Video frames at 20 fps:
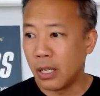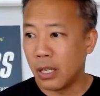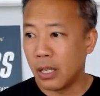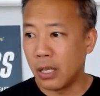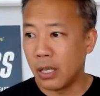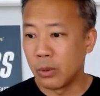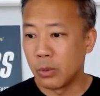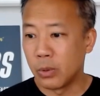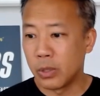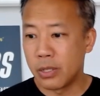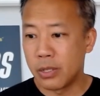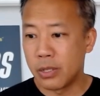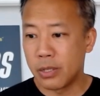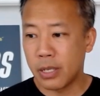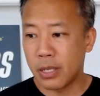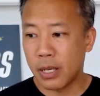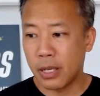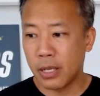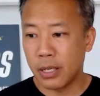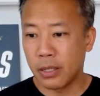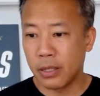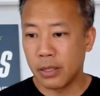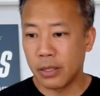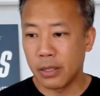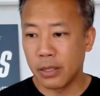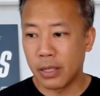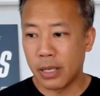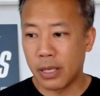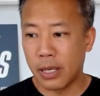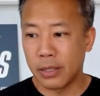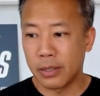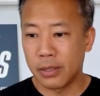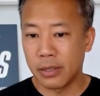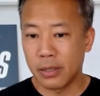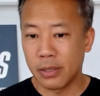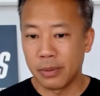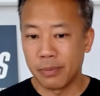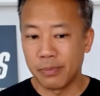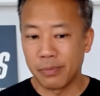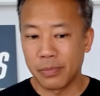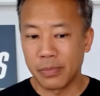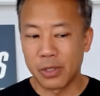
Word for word: I would say that um,